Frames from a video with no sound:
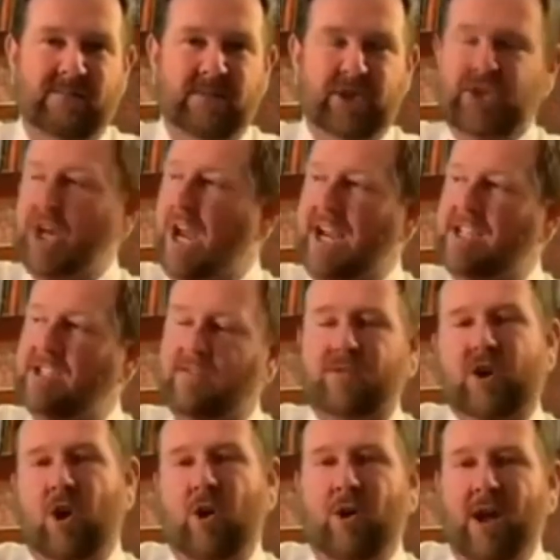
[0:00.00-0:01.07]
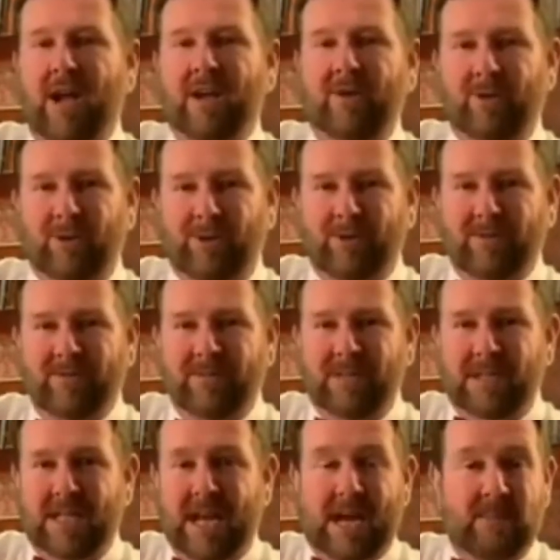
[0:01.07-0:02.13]
Shades of Kurt Angle.
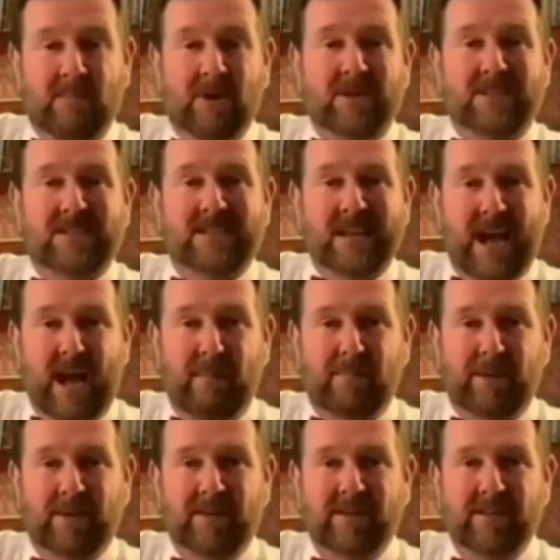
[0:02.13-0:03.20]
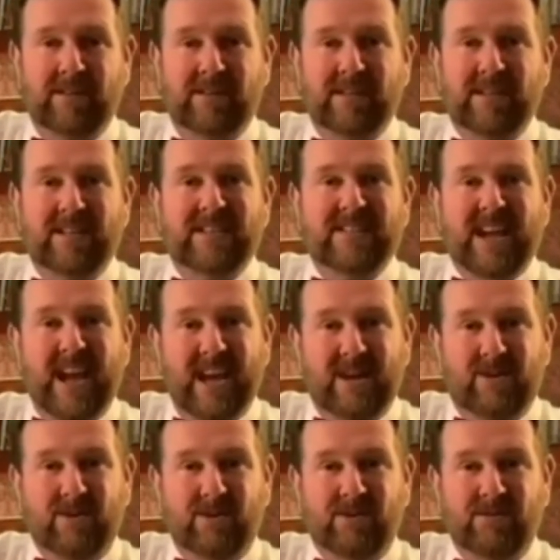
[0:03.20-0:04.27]
And I'm going to snap his
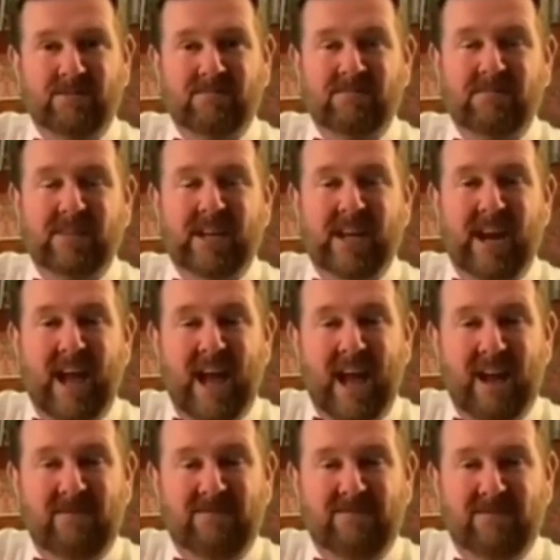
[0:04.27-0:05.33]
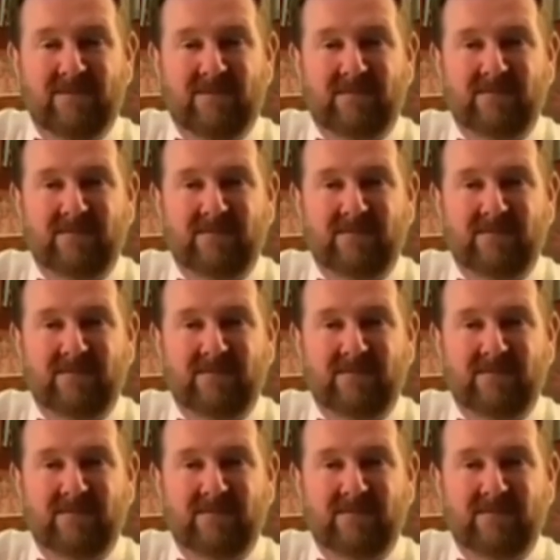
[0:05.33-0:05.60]
ankle in half.